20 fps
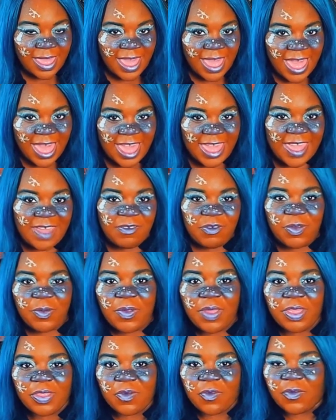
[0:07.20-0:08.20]
Hi
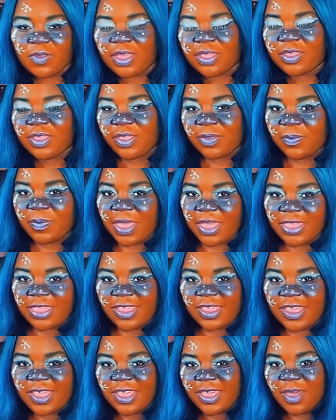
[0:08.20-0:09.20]
everyone, welcome
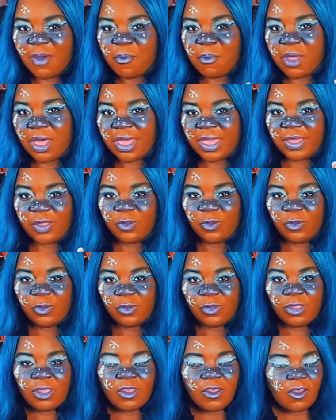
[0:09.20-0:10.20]
to my
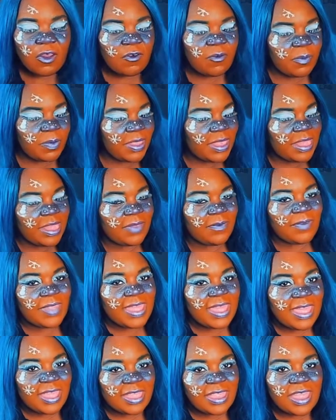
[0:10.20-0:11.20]
haul of P.
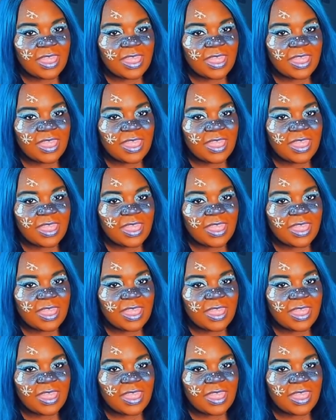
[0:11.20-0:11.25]
Louise.